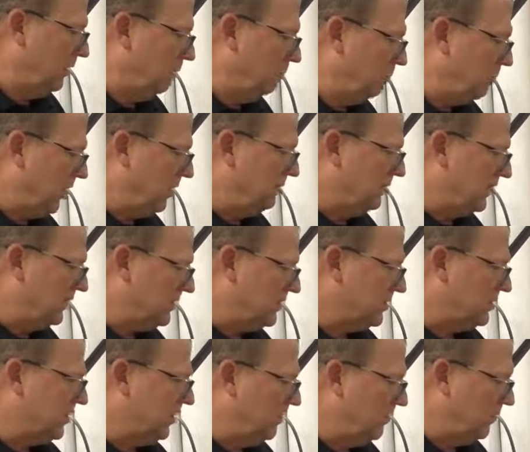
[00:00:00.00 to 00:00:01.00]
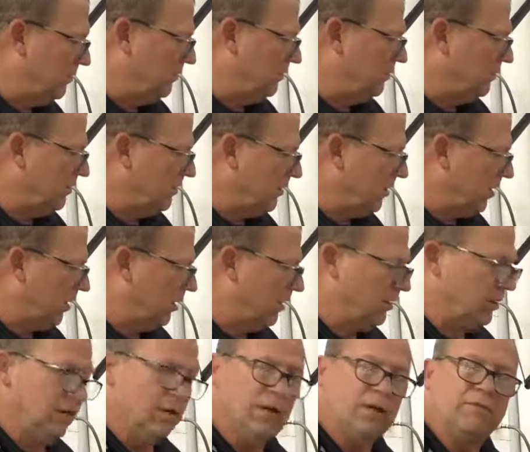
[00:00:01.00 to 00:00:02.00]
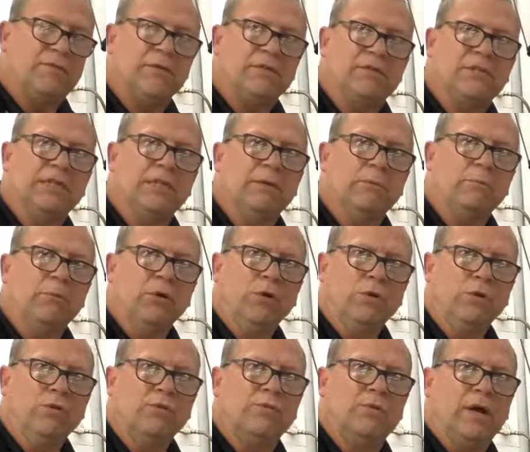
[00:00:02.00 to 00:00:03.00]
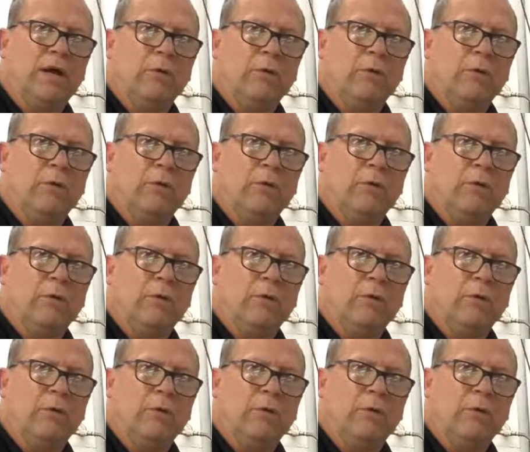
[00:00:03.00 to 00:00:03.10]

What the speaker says: bump the stone hard enough to see it move.